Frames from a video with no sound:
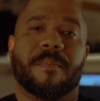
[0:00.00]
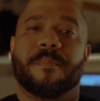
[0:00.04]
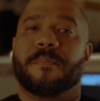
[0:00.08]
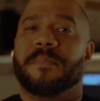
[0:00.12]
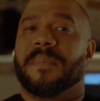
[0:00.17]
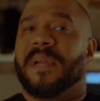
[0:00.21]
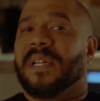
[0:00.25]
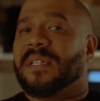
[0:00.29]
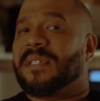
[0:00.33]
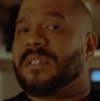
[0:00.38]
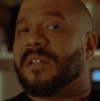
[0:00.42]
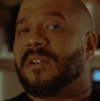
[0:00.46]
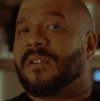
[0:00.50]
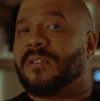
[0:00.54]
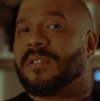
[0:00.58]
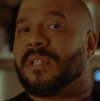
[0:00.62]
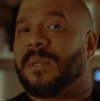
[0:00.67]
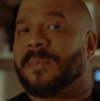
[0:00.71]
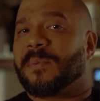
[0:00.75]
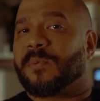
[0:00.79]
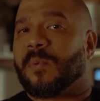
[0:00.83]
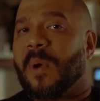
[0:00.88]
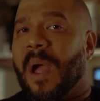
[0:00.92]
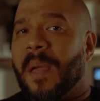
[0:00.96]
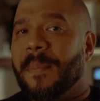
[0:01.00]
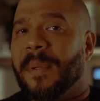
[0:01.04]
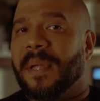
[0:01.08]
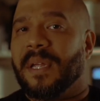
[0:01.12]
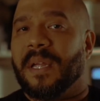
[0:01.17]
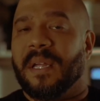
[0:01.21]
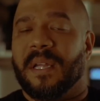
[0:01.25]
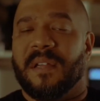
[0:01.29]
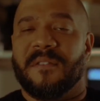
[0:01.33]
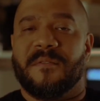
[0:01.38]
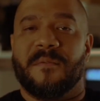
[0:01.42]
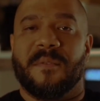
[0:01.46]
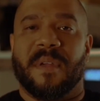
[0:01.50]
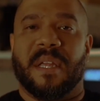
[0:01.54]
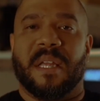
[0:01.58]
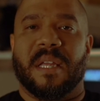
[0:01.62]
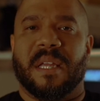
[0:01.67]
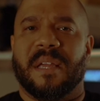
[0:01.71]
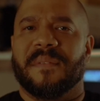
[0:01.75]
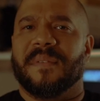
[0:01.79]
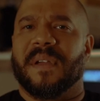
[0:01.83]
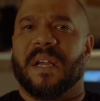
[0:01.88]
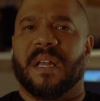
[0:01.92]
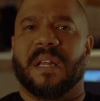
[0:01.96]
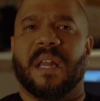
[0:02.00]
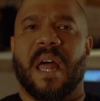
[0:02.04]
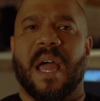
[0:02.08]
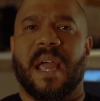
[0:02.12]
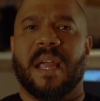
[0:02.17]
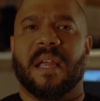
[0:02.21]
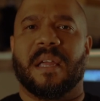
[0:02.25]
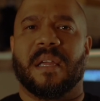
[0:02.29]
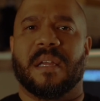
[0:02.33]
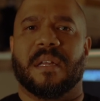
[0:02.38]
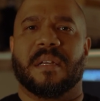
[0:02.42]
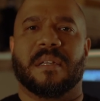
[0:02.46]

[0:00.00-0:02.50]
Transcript: Consider subscribing and giving a like,